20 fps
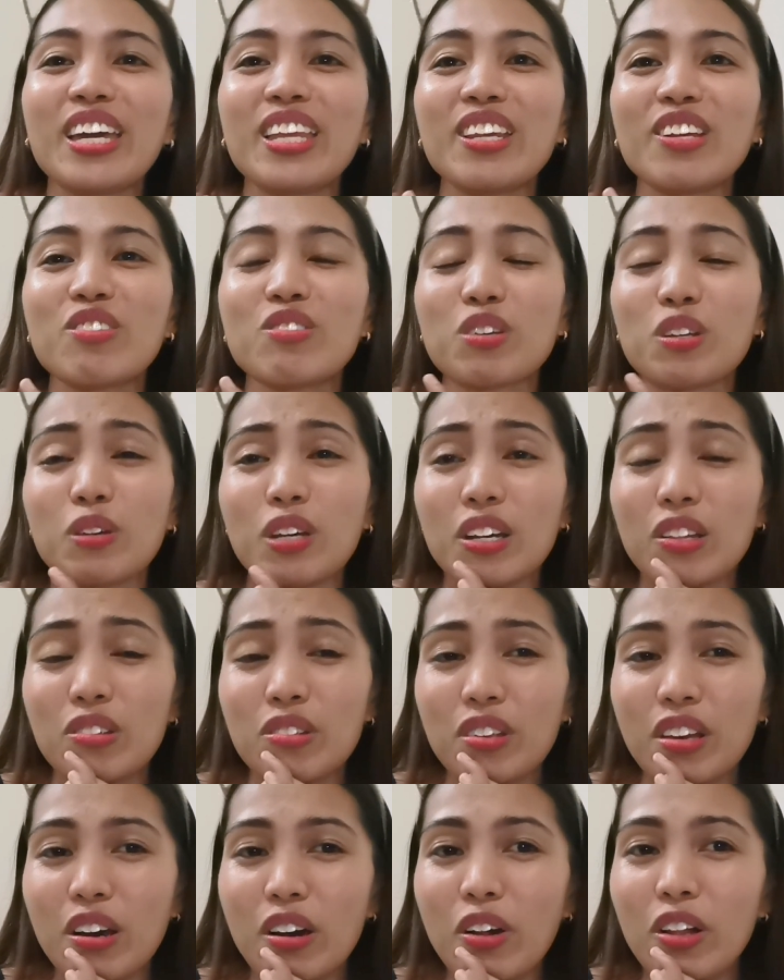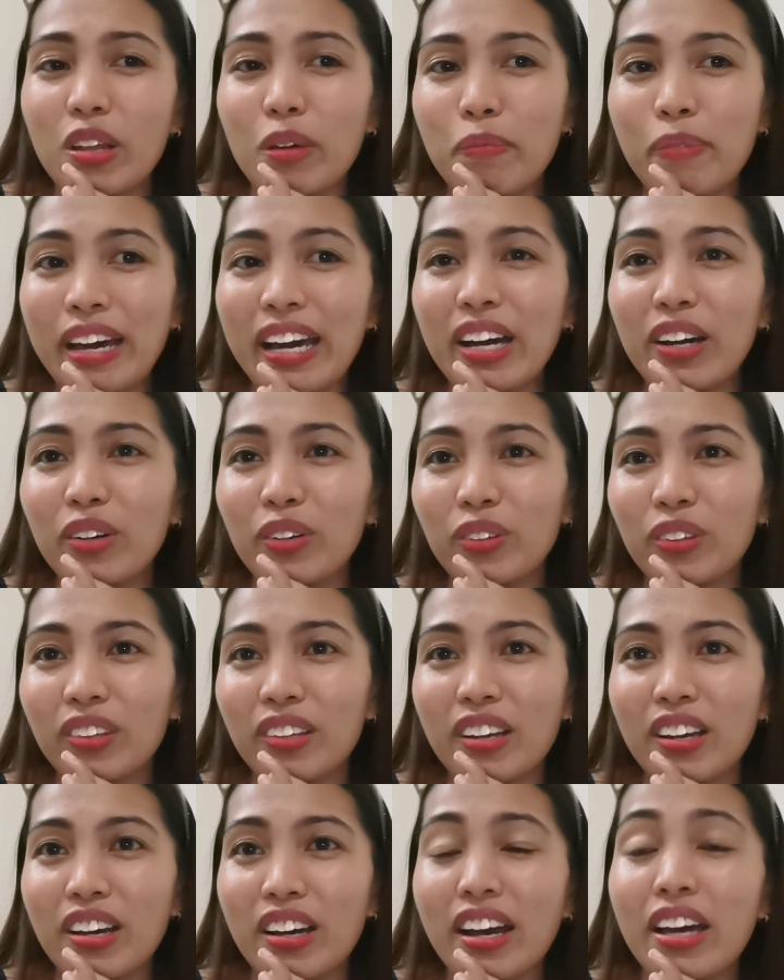And it's all
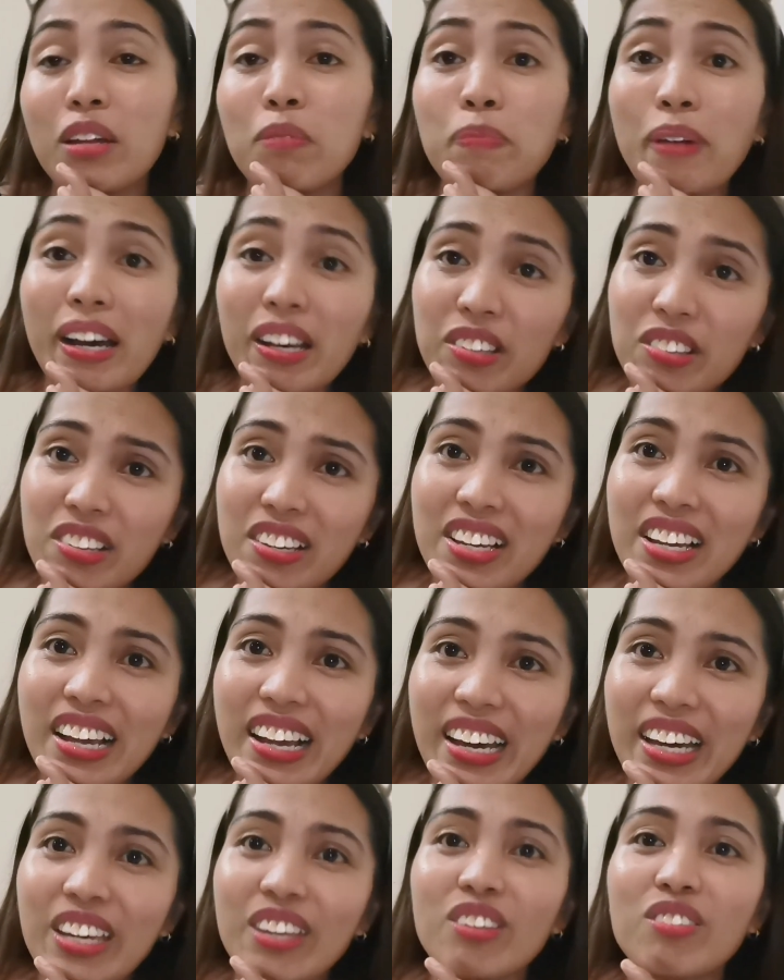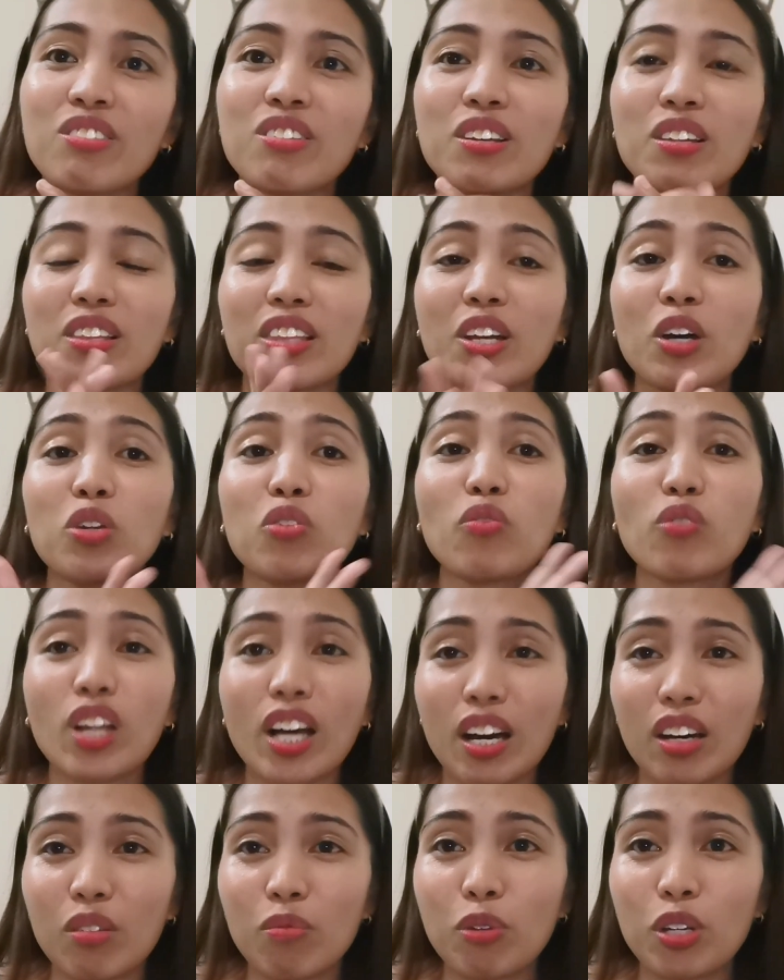about unboxing, guys. Sit-down
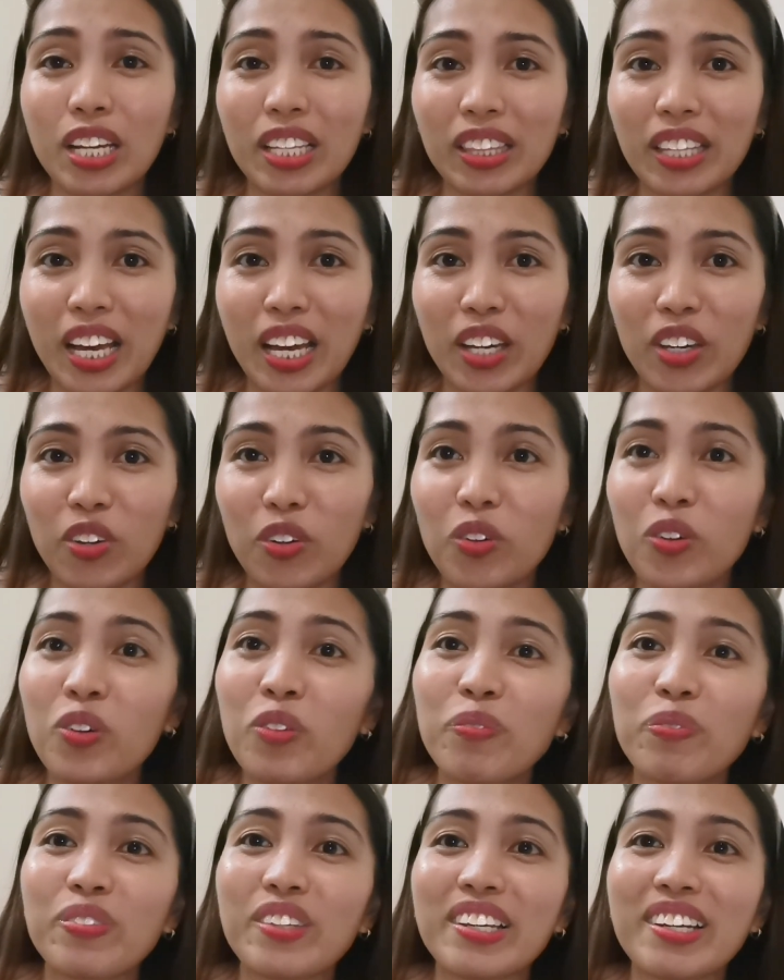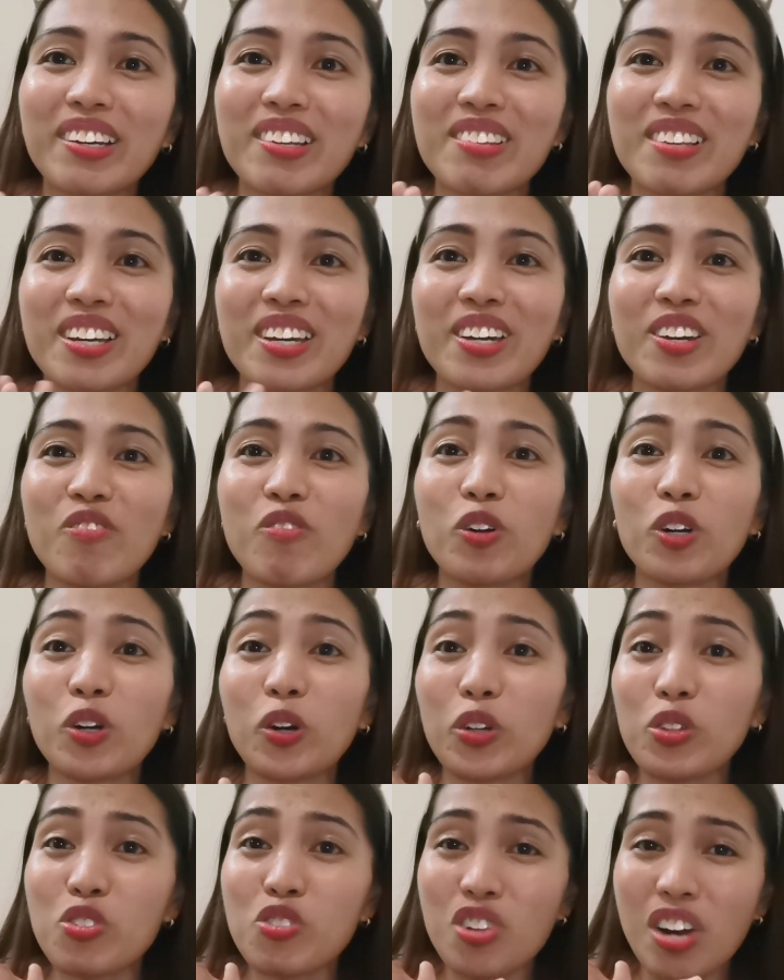vlog muna tayo. Kasi
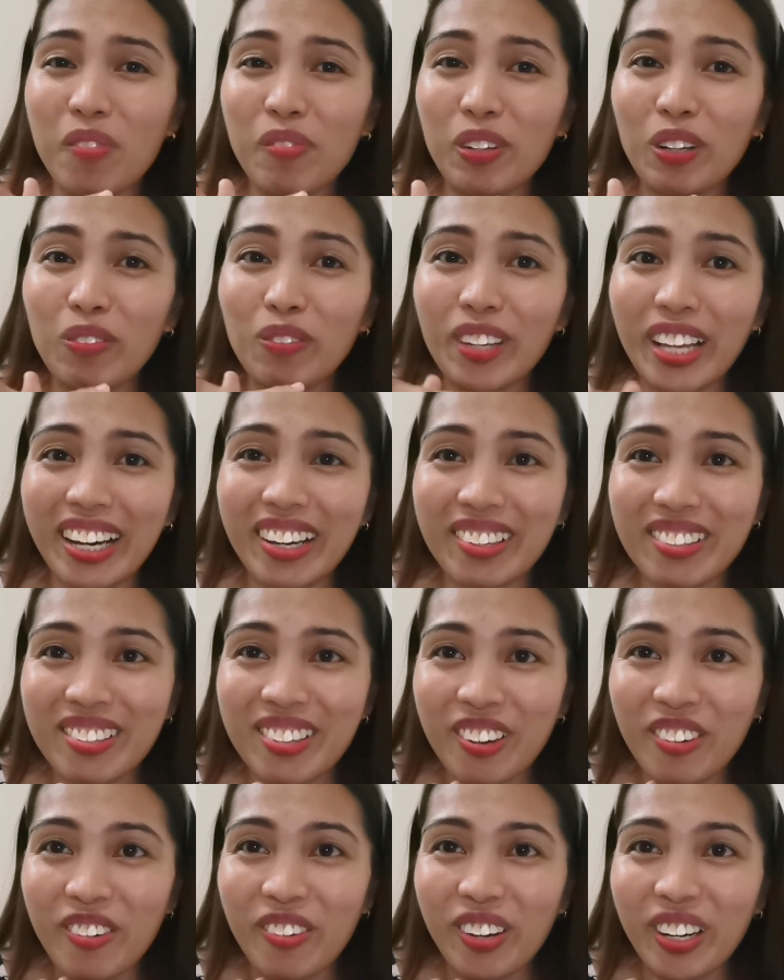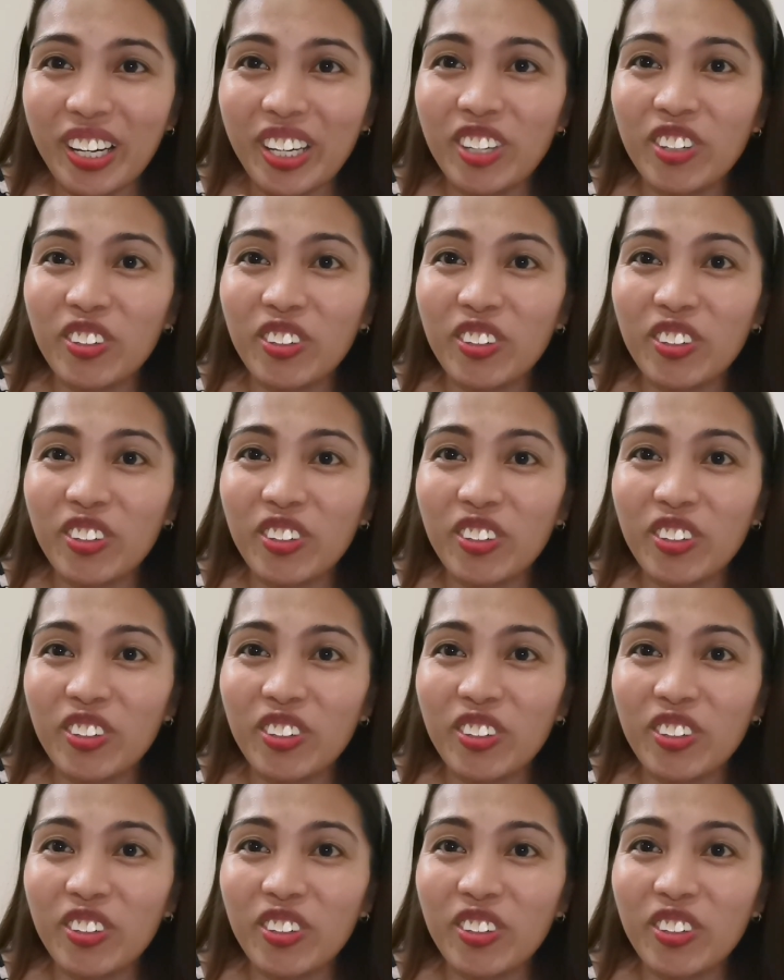more on travel vlogs ako